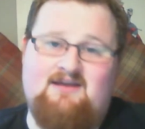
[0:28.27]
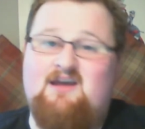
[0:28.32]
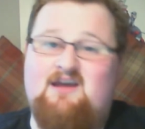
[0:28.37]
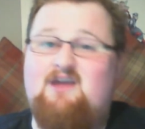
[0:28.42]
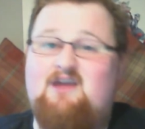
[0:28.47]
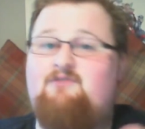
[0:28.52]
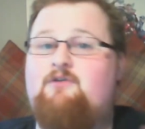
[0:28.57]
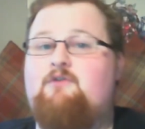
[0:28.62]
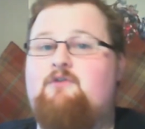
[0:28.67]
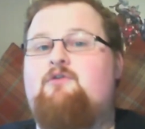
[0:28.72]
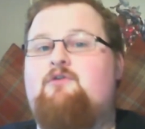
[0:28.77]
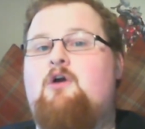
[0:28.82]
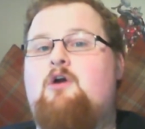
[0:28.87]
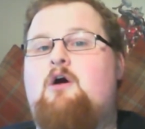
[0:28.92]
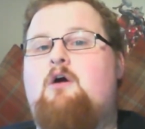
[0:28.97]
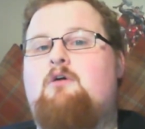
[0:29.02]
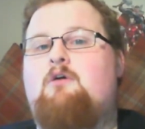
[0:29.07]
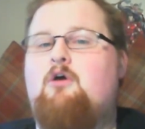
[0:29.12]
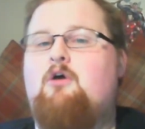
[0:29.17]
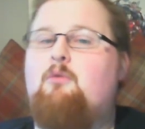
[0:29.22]
If you've
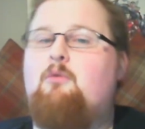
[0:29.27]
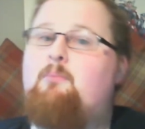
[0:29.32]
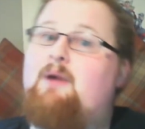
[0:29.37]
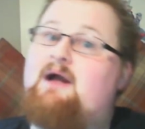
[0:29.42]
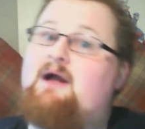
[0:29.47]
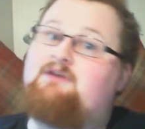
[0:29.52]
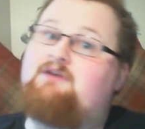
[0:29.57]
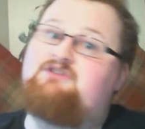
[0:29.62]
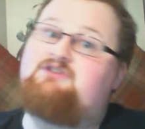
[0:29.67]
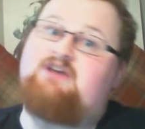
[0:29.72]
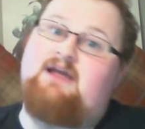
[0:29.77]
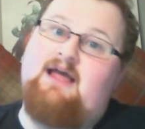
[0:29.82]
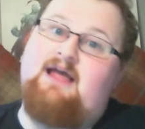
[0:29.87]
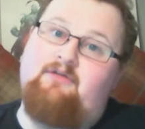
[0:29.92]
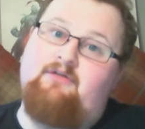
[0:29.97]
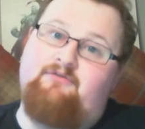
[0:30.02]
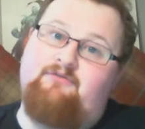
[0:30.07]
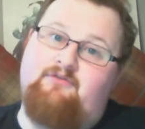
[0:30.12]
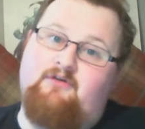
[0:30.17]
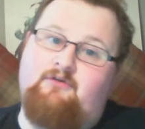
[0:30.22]
not, go back and check out
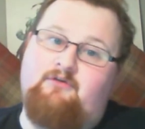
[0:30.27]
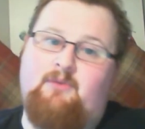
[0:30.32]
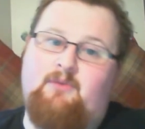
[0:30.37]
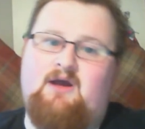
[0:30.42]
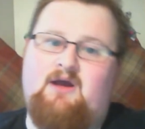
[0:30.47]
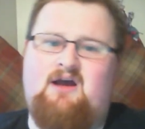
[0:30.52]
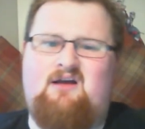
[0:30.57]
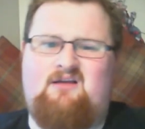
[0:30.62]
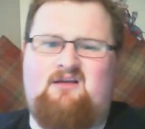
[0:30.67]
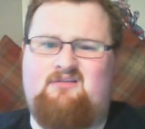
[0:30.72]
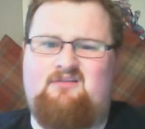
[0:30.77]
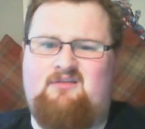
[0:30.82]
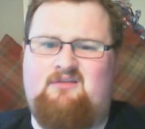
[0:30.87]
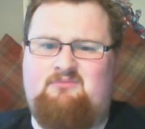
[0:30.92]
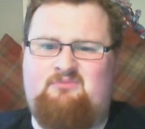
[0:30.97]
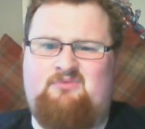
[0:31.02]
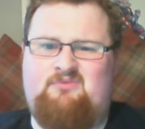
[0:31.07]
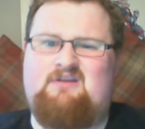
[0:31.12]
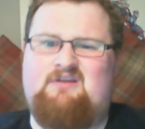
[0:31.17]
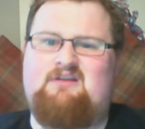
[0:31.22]
the first part. I'll
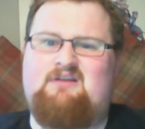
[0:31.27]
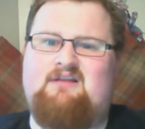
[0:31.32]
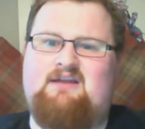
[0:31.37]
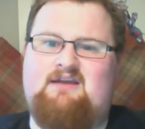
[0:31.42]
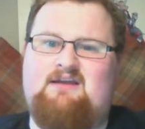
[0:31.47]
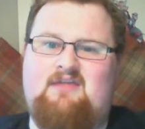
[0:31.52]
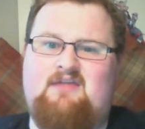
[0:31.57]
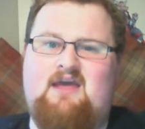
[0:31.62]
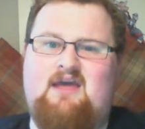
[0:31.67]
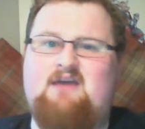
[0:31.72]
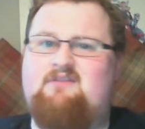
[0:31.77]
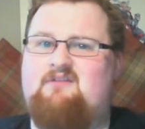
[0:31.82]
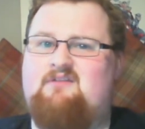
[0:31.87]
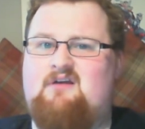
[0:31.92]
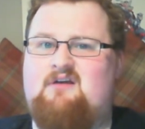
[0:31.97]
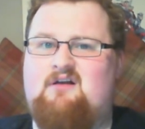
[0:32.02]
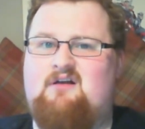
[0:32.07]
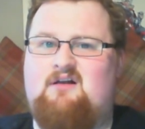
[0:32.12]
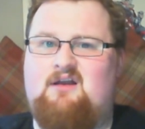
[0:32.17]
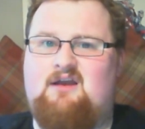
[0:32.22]
stick the link there so you
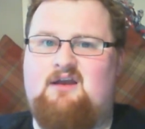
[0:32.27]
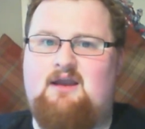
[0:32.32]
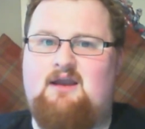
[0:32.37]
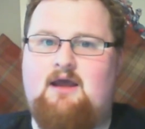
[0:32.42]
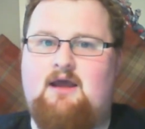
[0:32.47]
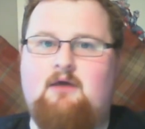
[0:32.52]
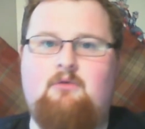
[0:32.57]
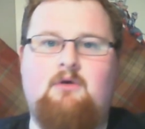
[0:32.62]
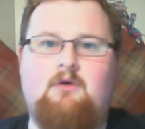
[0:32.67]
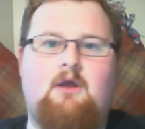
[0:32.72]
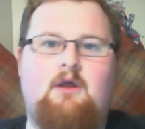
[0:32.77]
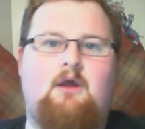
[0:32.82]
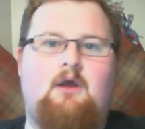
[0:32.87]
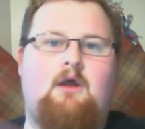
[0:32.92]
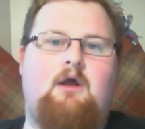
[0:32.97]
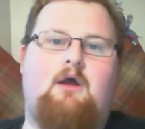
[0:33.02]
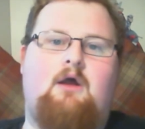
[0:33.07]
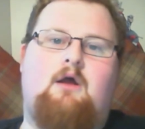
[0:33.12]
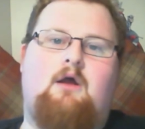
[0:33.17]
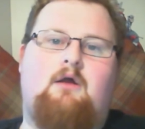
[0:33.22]
can click it now.
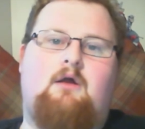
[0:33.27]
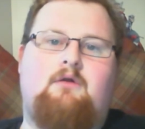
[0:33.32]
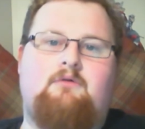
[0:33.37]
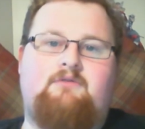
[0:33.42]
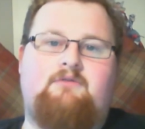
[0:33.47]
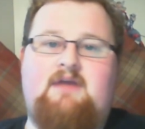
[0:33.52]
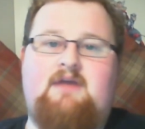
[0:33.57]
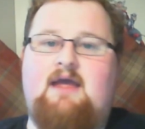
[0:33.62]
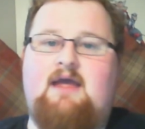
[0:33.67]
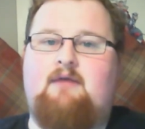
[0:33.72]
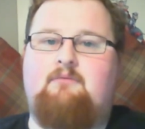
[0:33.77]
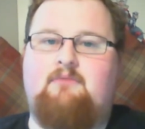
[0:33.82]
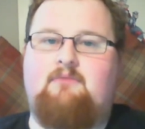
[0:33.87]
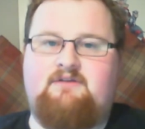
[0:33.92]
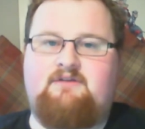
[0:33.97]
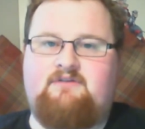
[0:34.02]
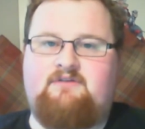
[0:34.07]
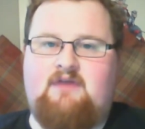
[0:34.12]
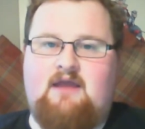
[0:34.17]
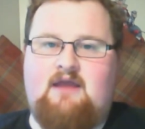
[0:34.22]
So yeah,
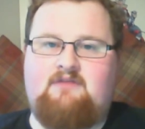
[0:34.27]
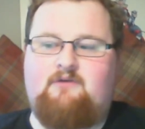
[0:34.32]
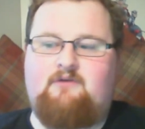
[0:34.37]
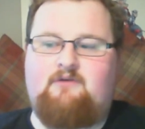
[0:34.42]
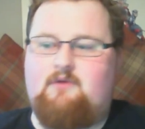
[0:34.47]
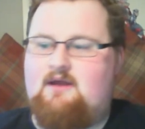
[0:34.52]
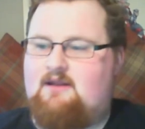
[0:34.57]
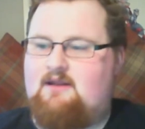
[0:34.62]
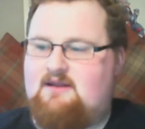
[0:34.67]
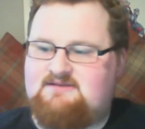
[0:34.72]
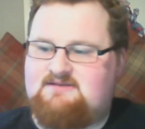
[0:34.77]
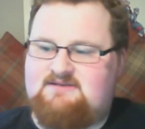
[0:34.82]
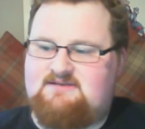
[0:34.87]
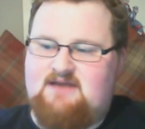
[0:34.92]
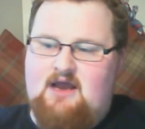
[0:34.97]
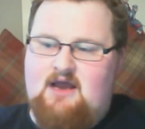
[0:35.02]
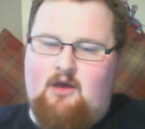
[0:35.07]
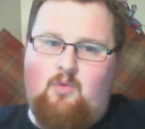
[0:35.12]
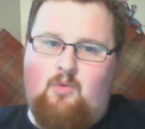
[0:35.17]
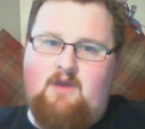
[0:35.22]
let's get to it. Let's
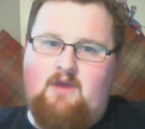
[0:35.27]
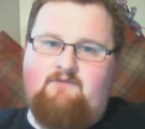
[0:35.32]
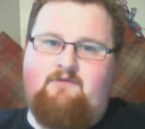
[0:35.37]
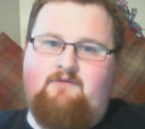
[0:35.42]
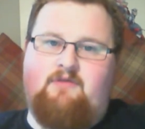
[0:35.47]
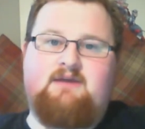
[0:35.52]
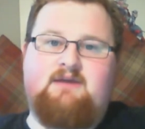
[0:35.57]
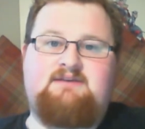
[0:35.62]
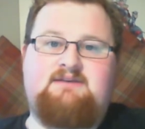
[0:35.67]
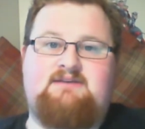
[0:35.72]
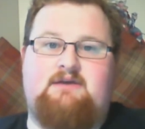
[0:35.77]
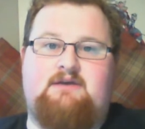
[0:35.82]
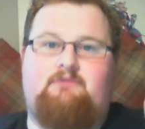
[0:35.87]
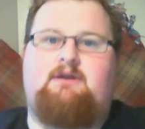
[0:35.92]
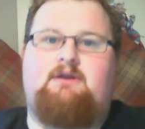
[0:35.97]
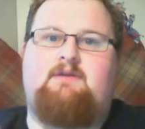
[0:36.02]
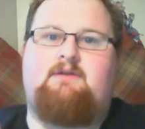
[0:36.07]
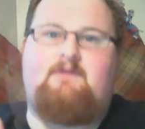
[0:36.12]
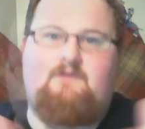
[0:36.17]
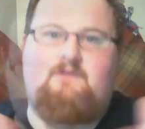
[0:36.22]
start with the
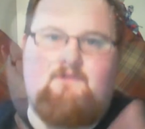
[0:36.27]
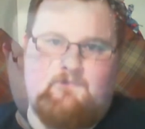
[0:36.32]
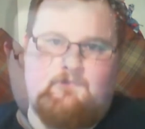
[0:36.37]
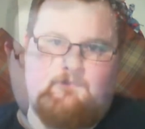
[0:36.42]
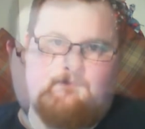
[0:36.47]
Tyranids.